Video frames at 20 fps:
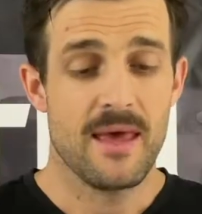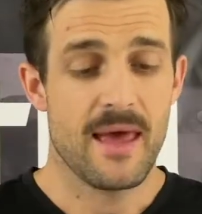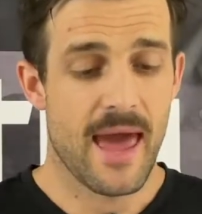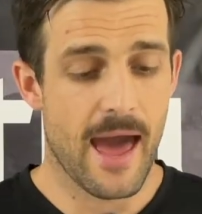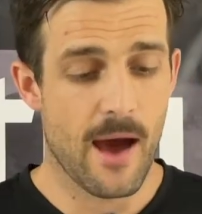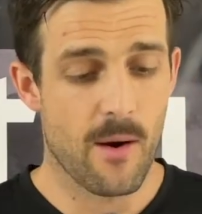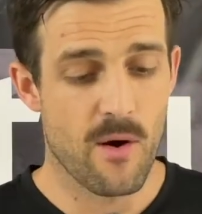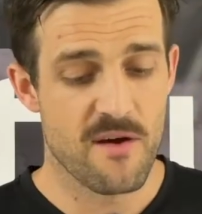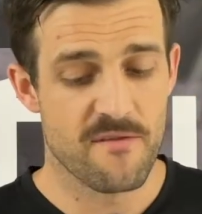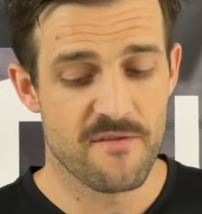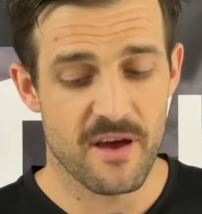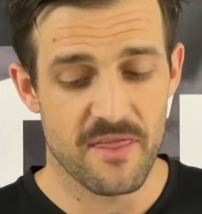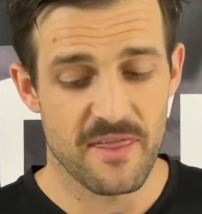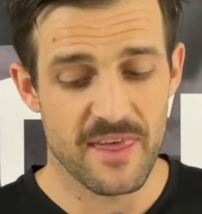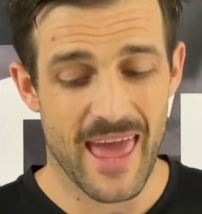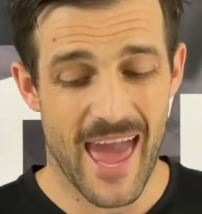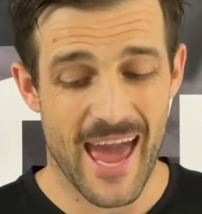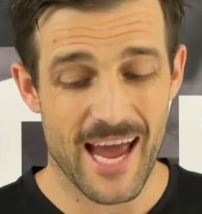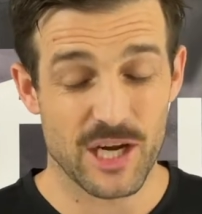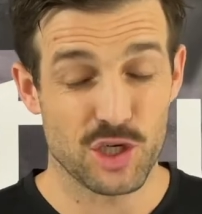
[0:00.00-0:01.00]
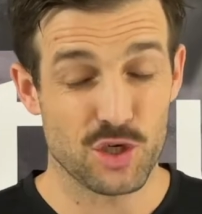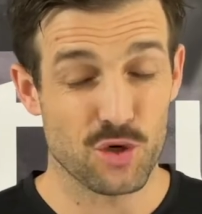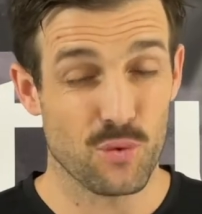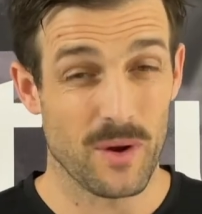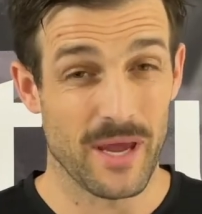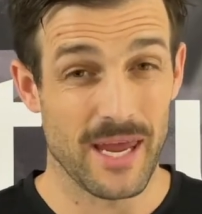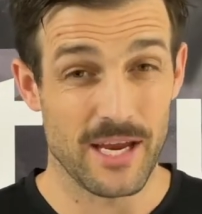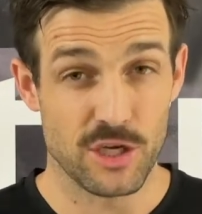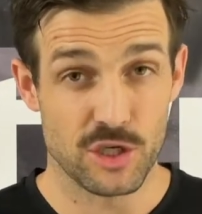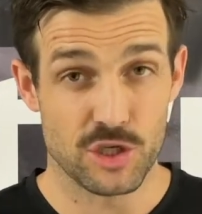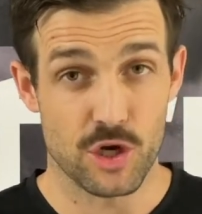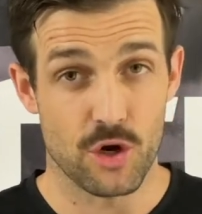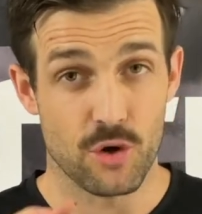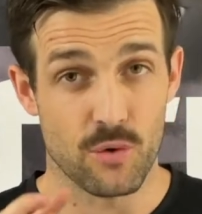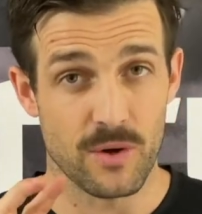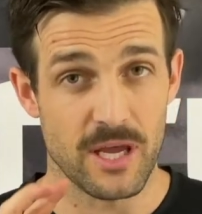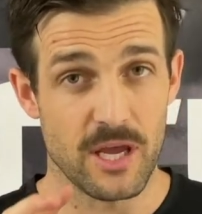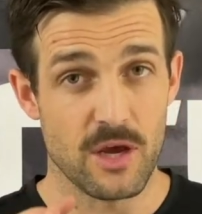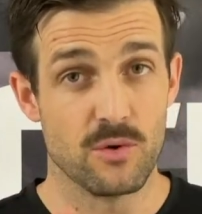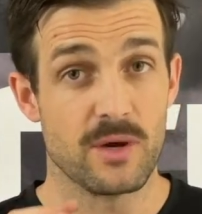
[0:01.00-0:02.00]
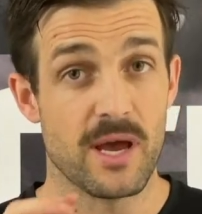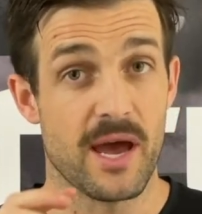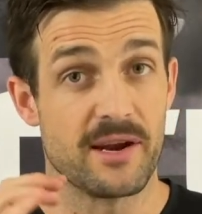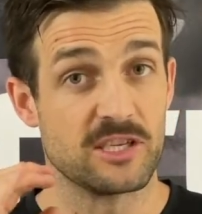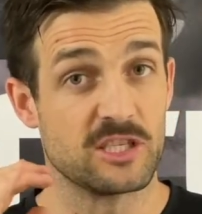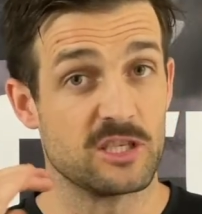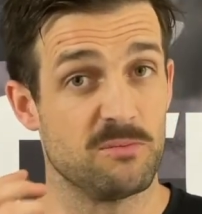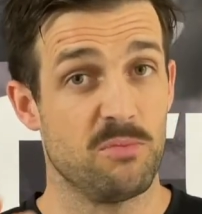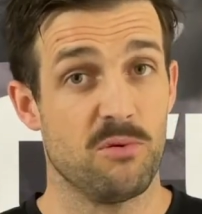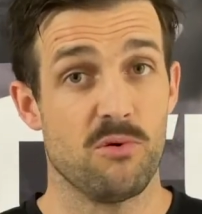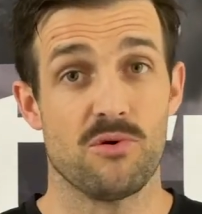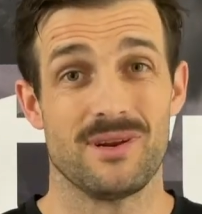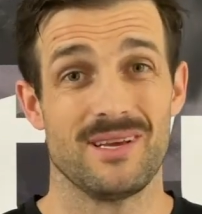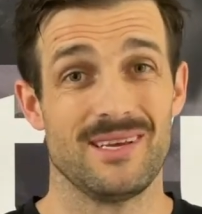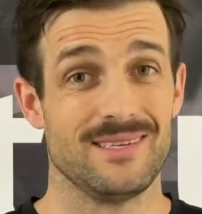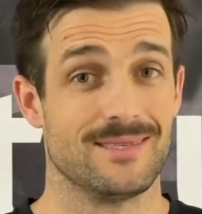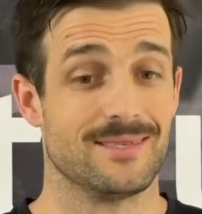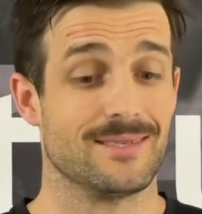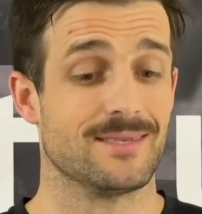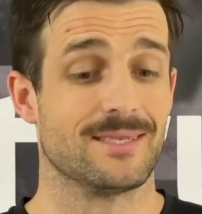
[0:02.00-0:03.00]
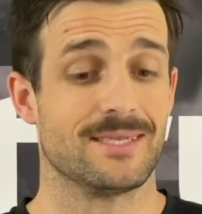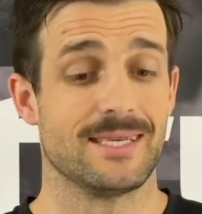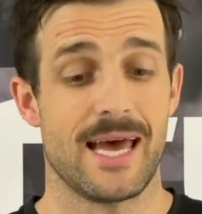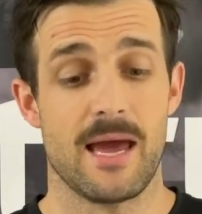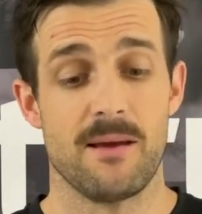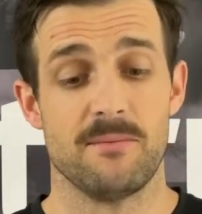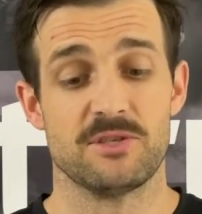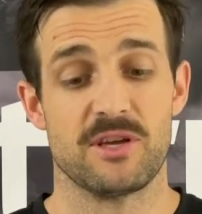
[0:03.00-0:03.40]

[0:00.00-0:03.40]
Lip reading: However, the actual internal heel counter support is the same.